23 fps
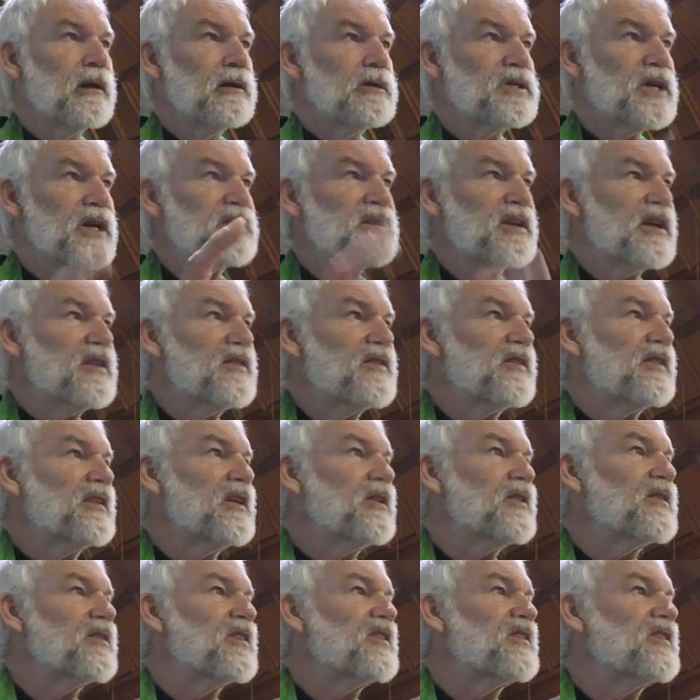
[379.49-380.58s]
Just
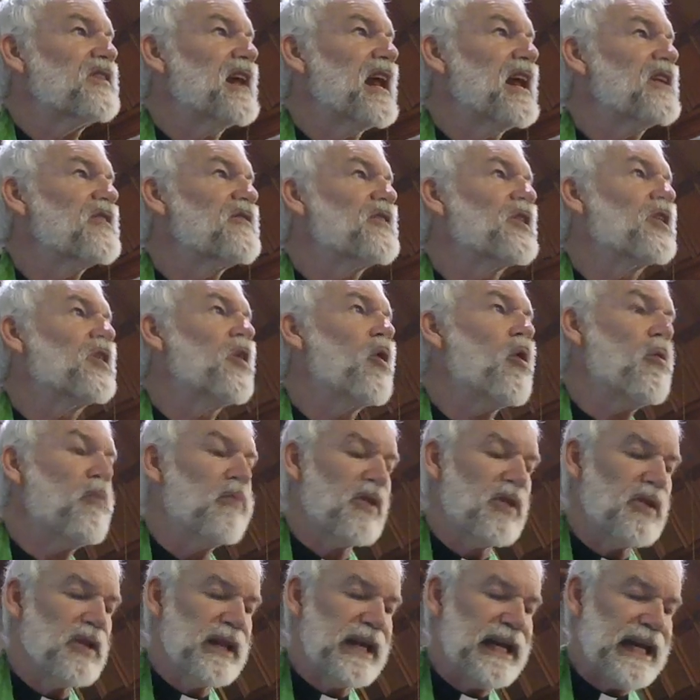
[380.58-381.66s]
consider the state of the
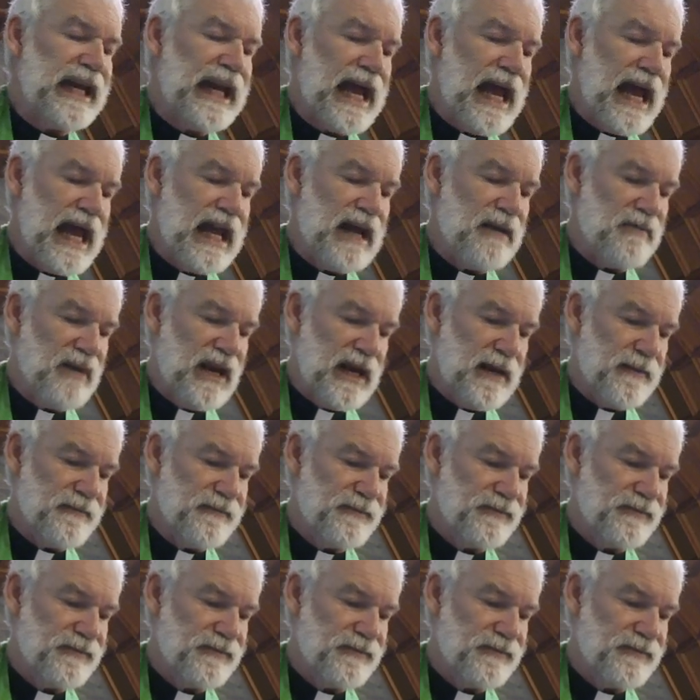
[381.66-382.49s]
global economy,